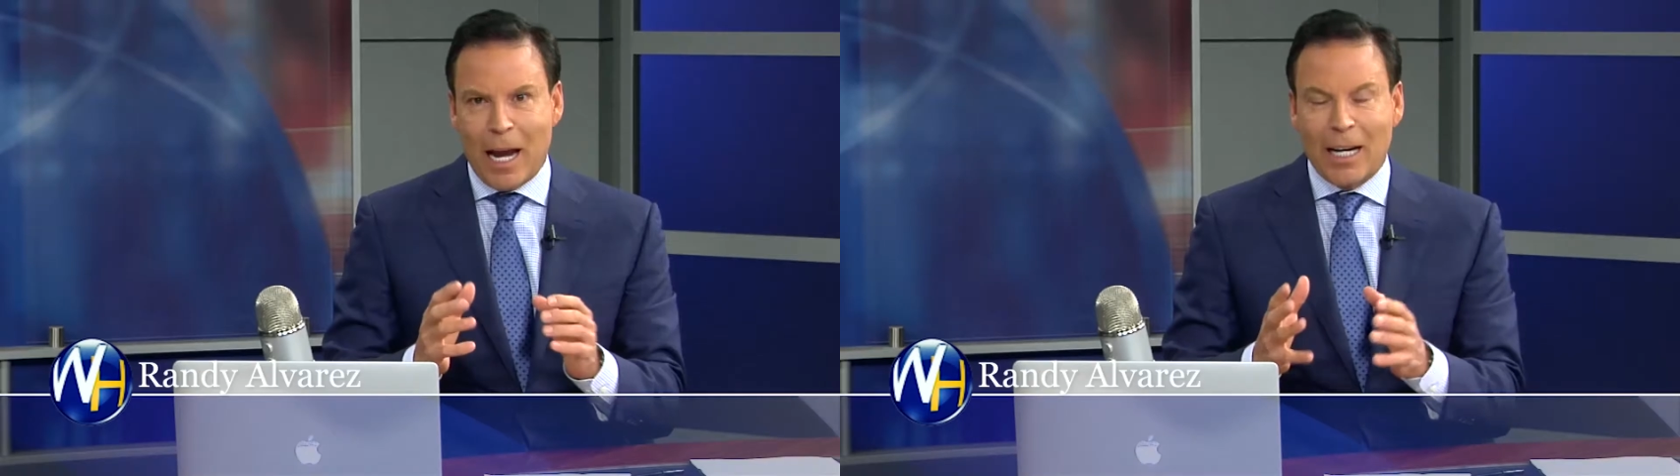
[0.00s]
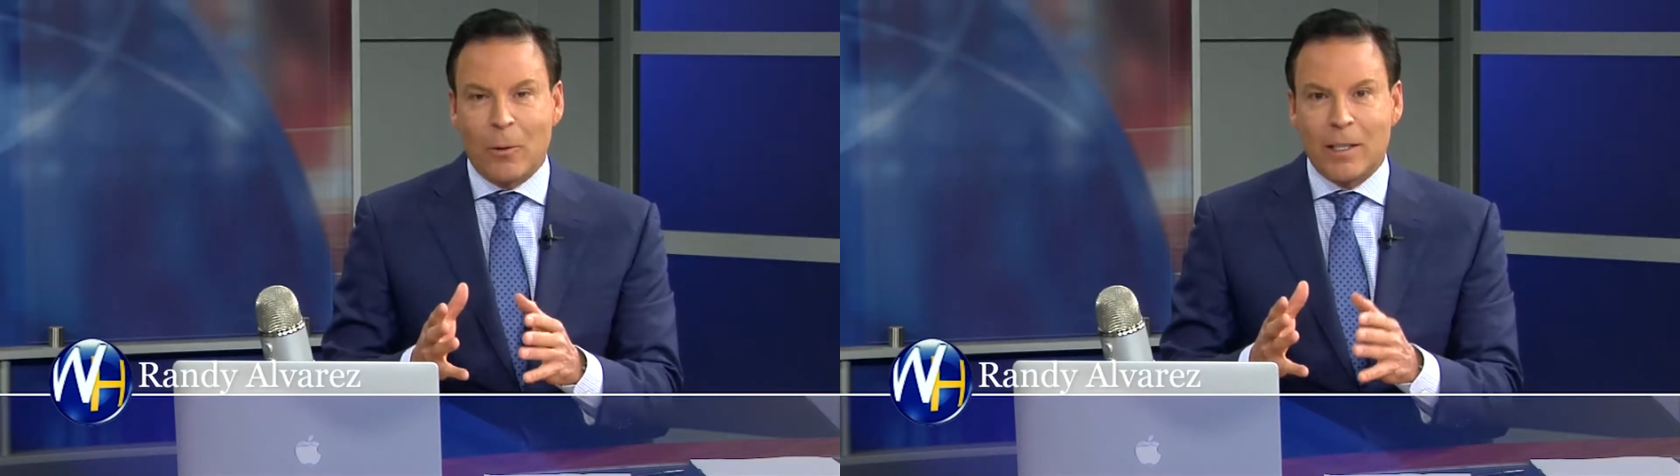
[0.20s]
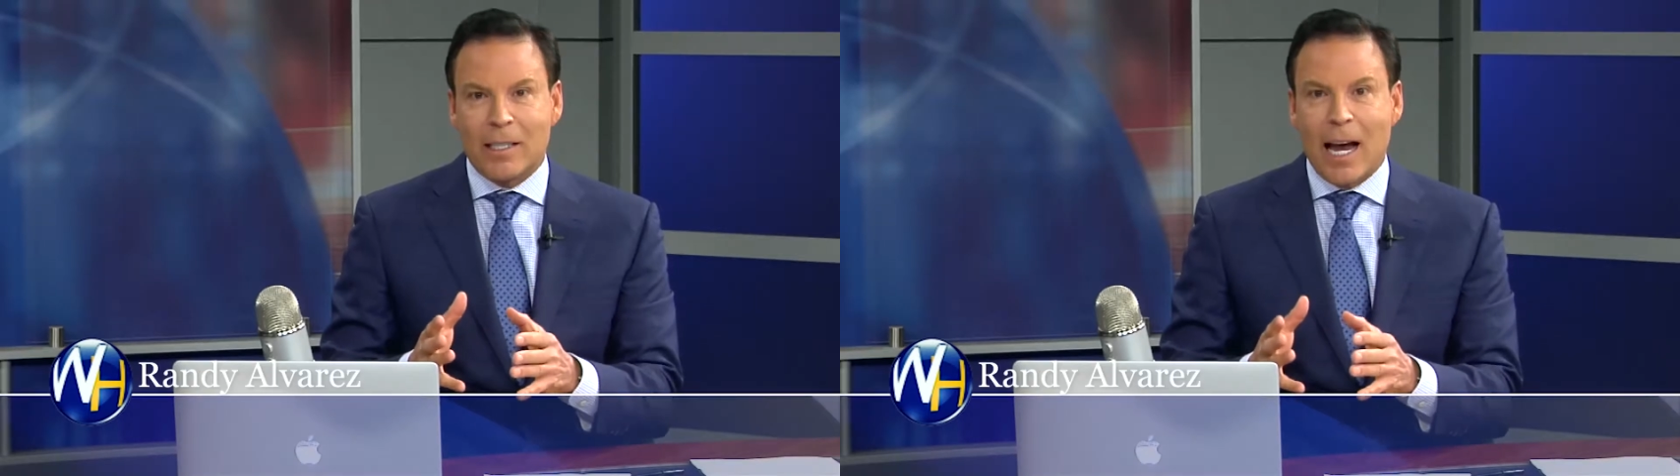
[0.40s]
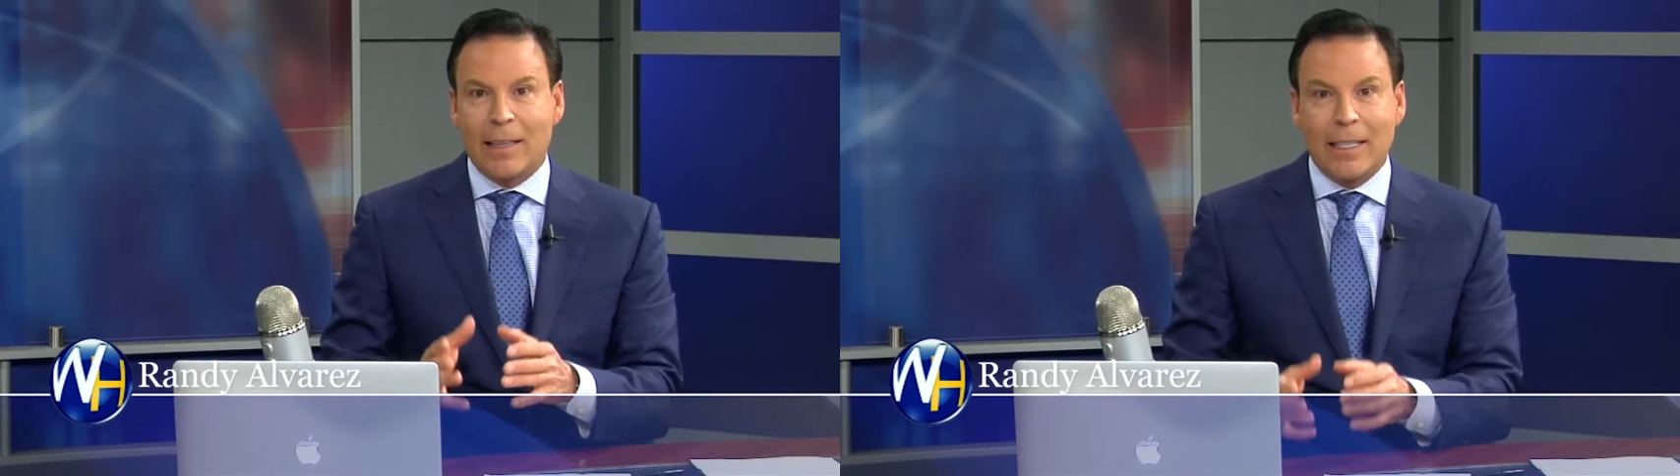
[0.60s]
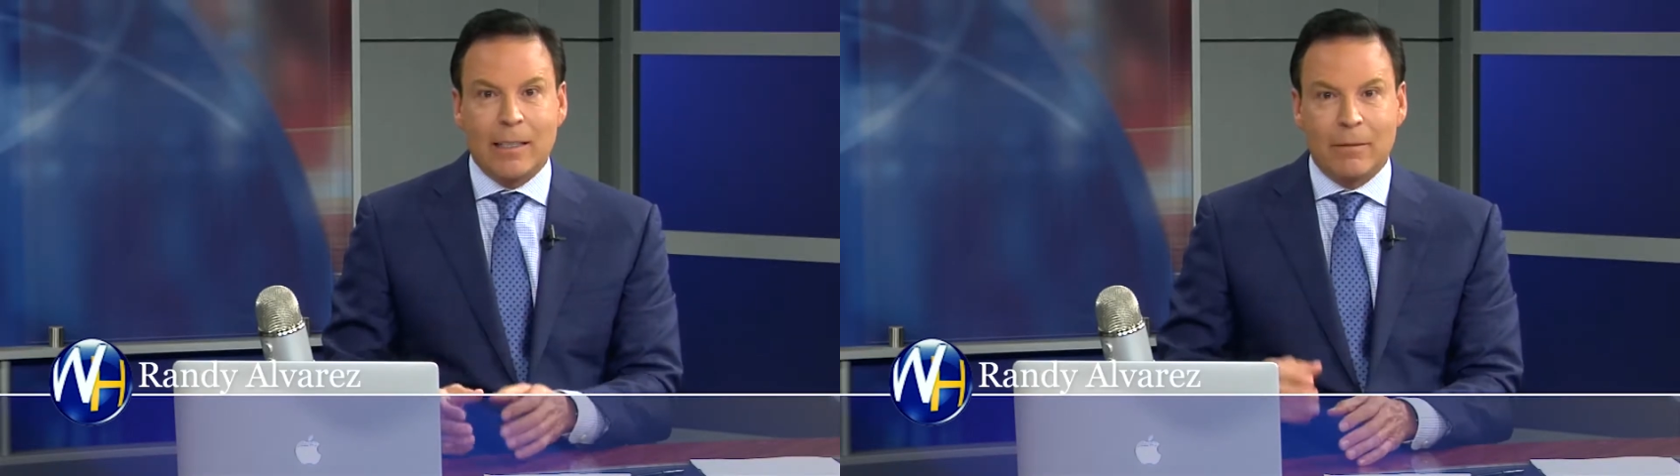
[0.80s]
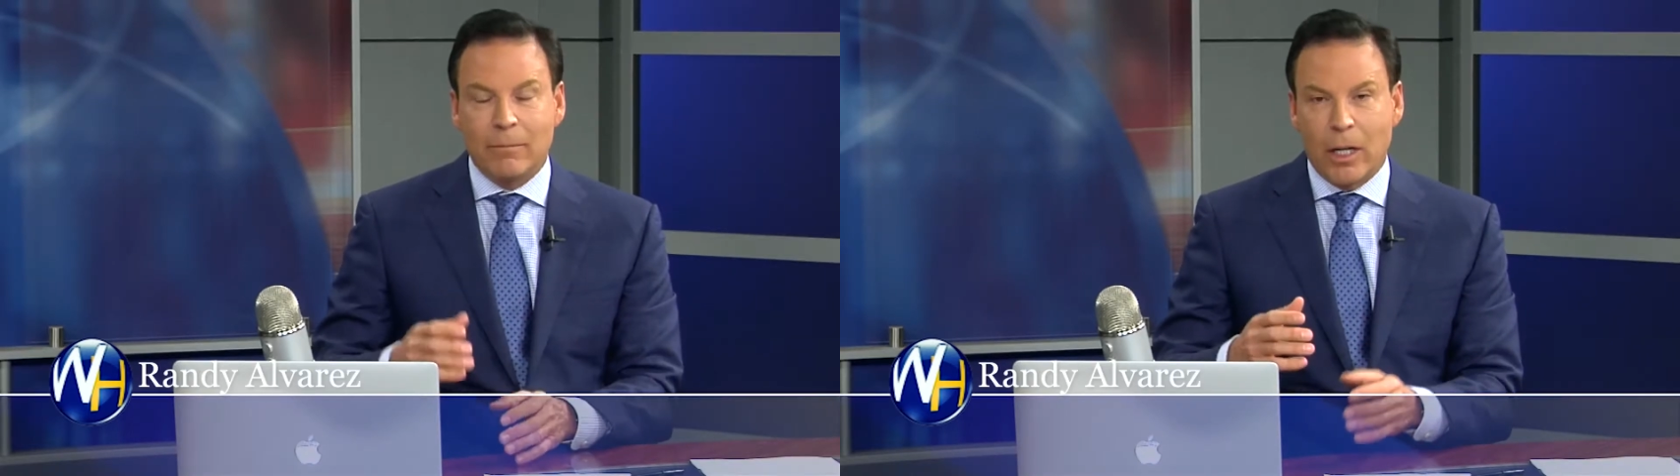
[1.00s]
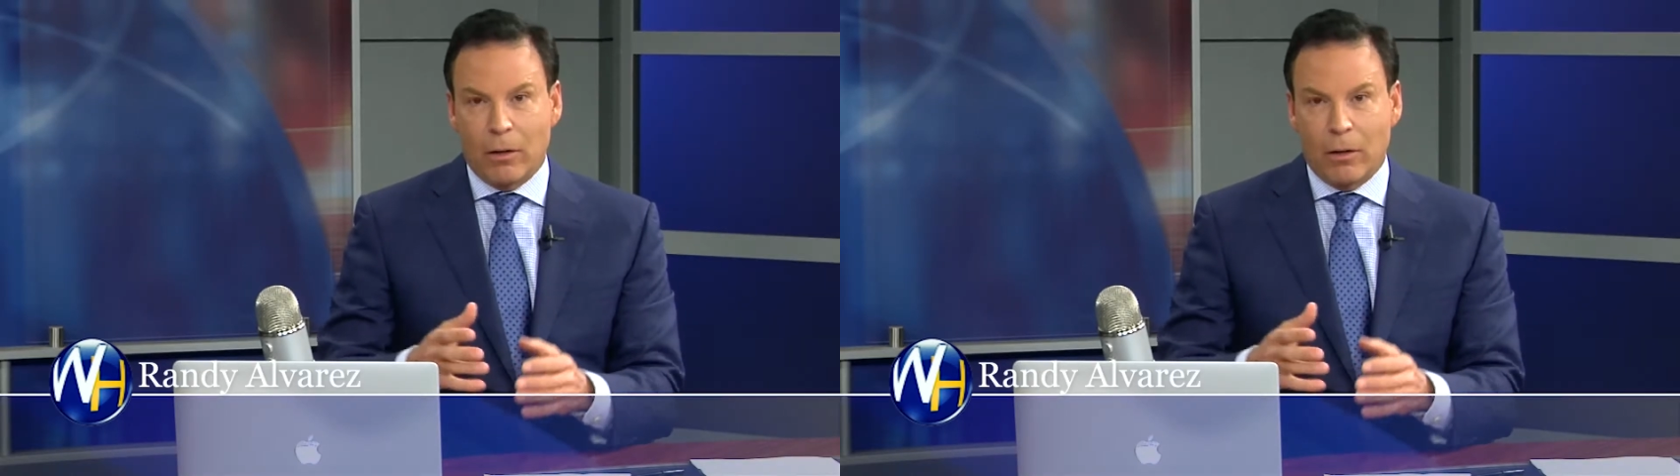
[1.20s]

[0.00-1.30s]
When I go inside these,